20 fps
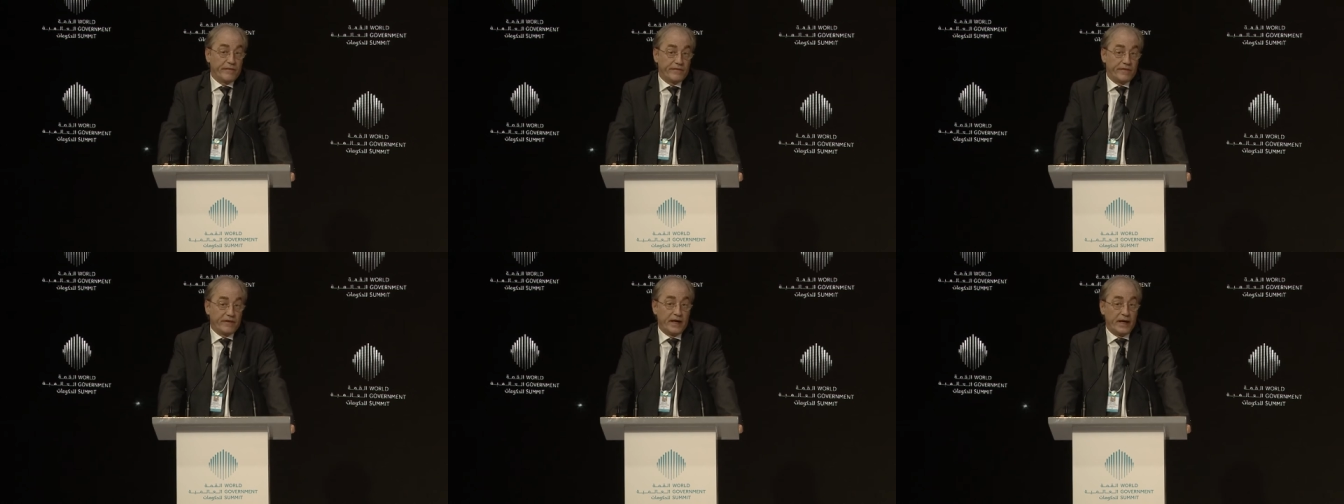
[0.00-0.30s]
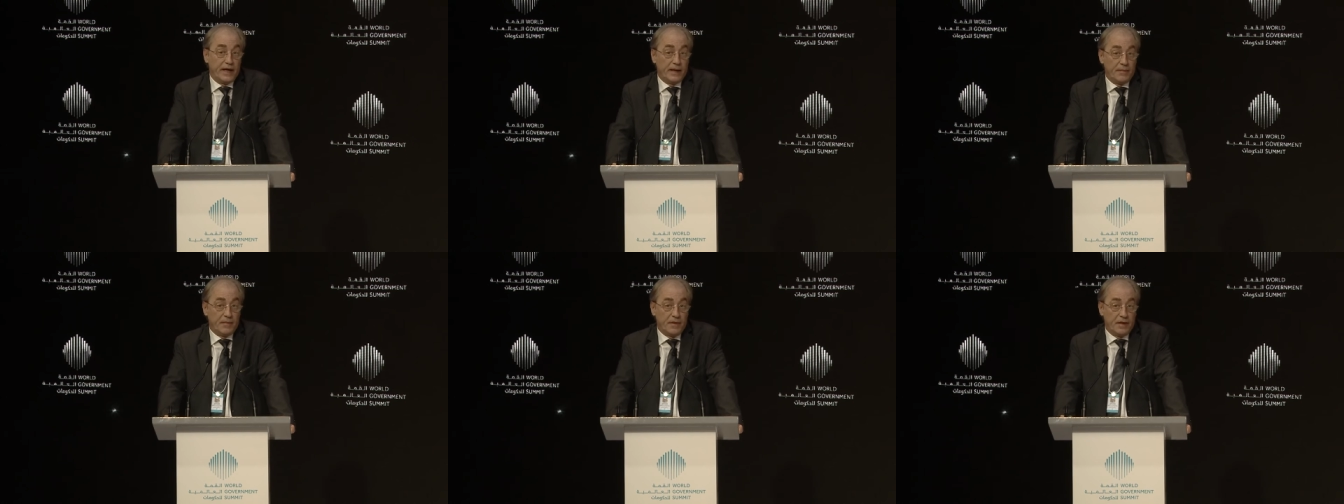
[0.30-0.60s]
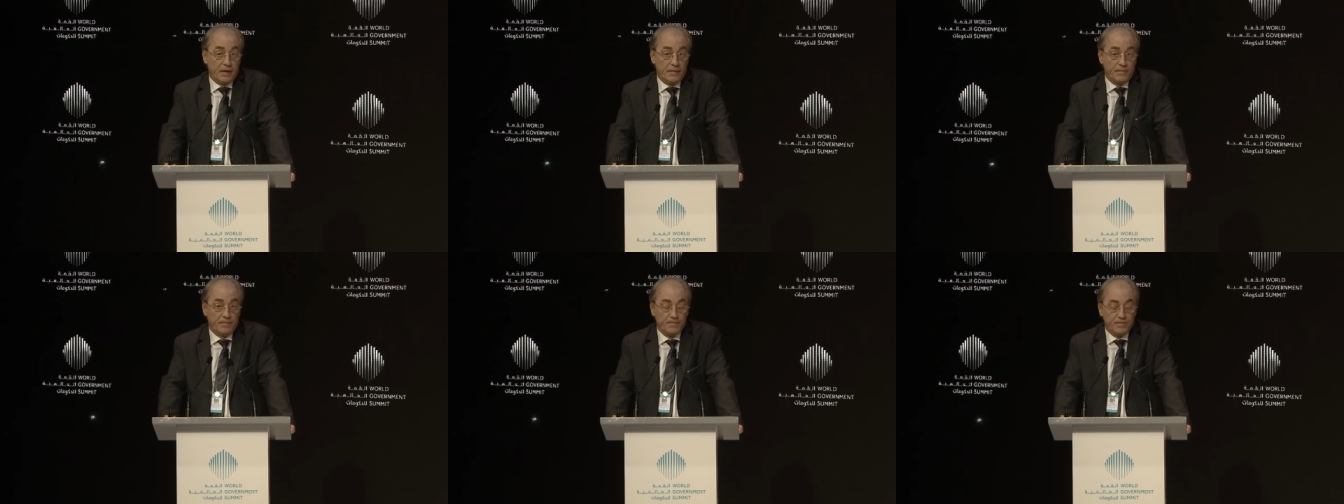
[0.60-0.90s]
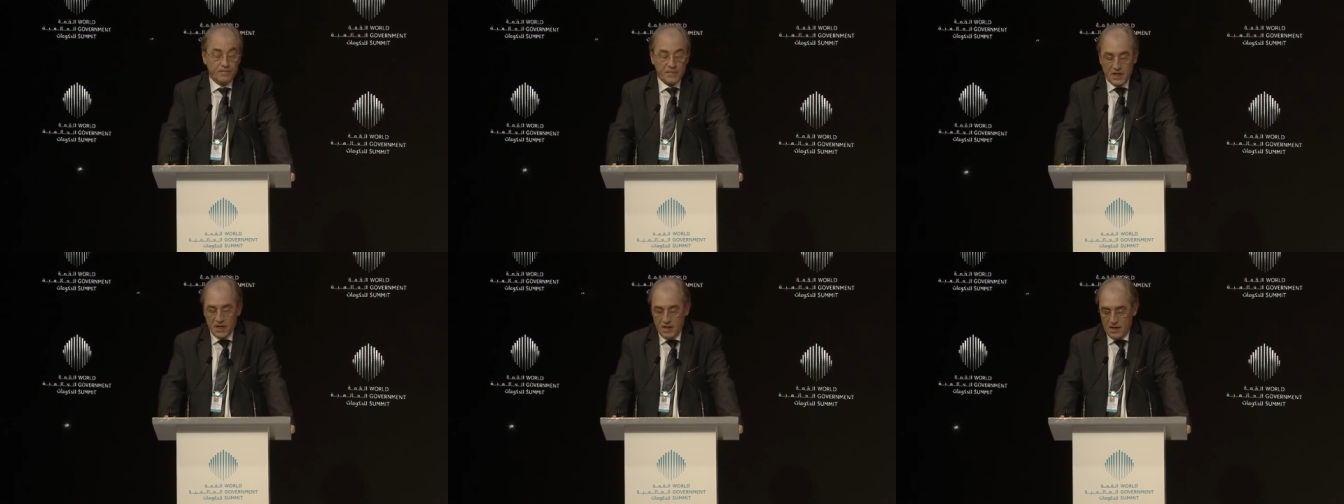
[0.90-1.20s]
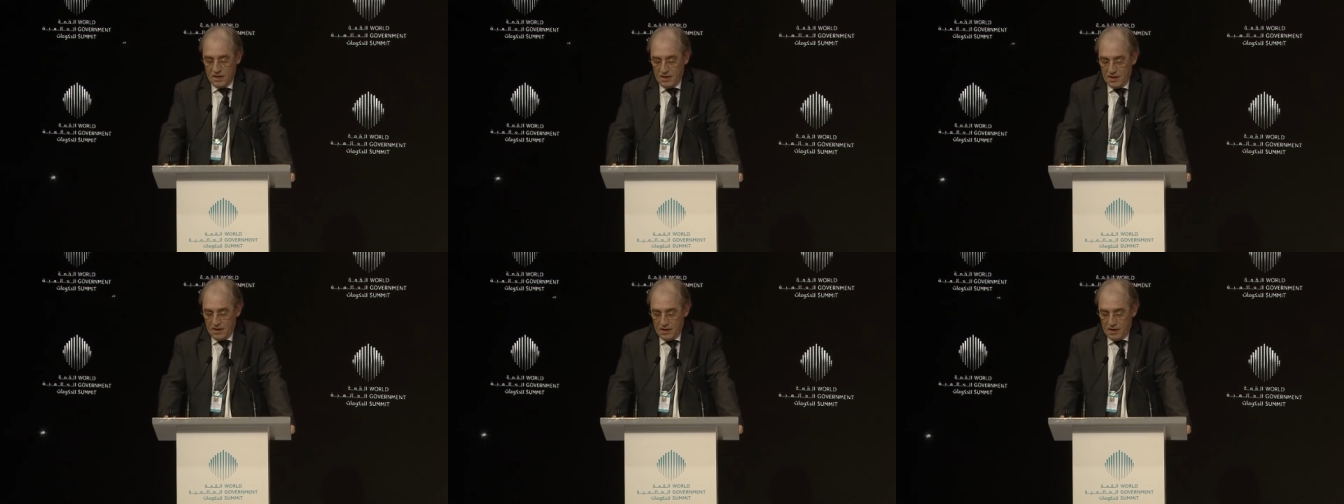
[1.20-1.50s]
of them
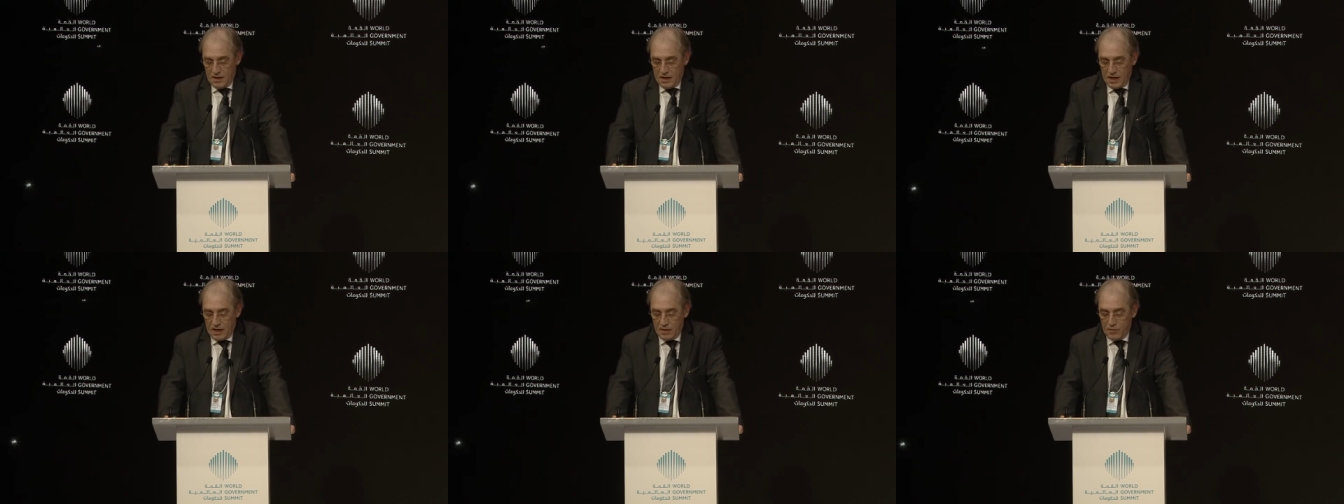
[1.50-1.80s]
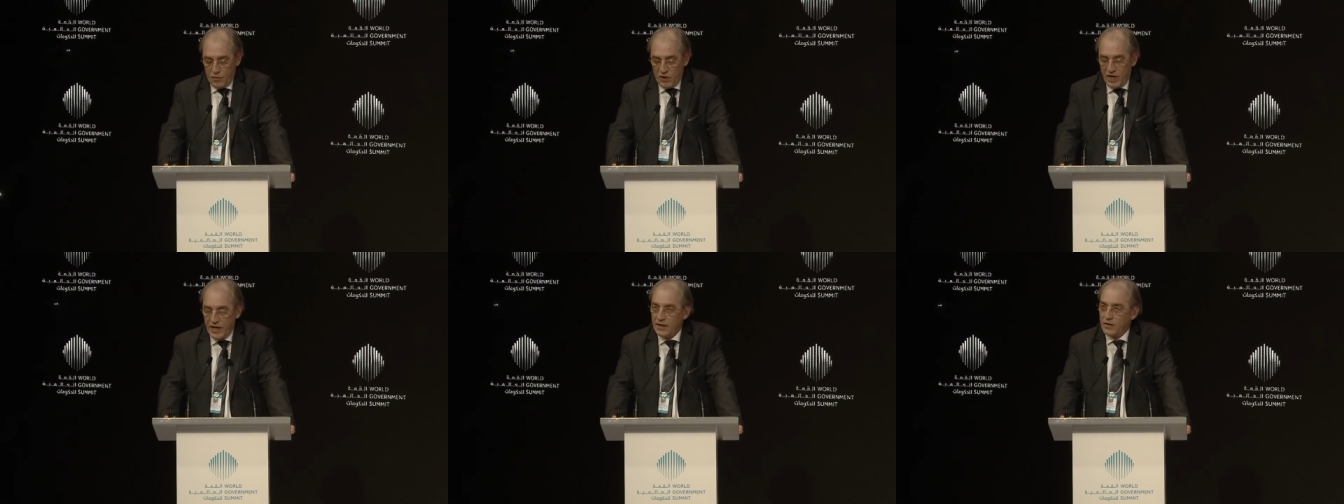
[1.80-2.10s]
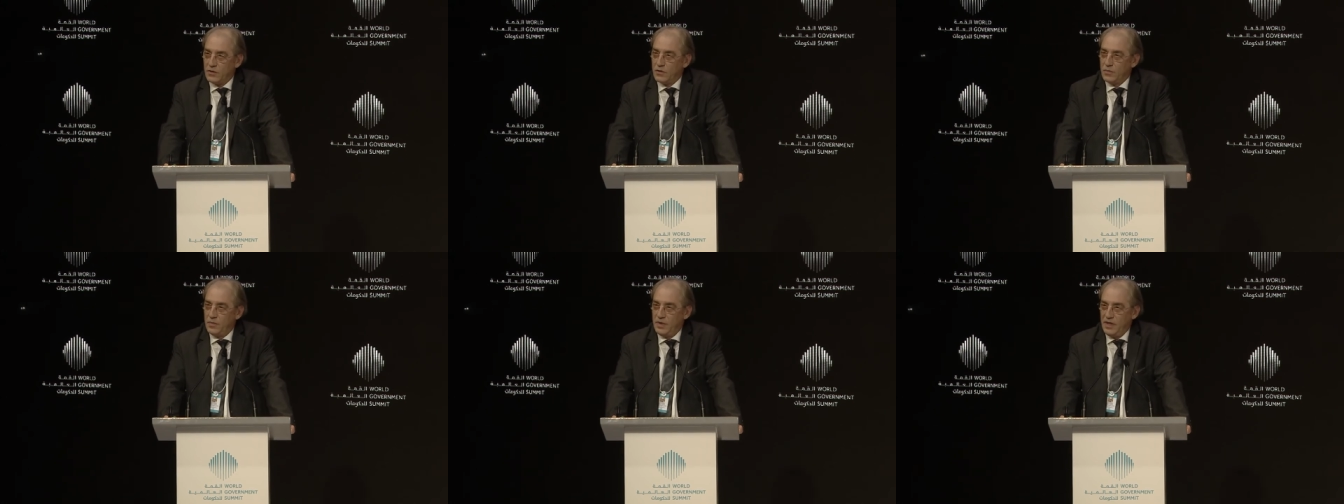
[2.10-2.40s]
are planned to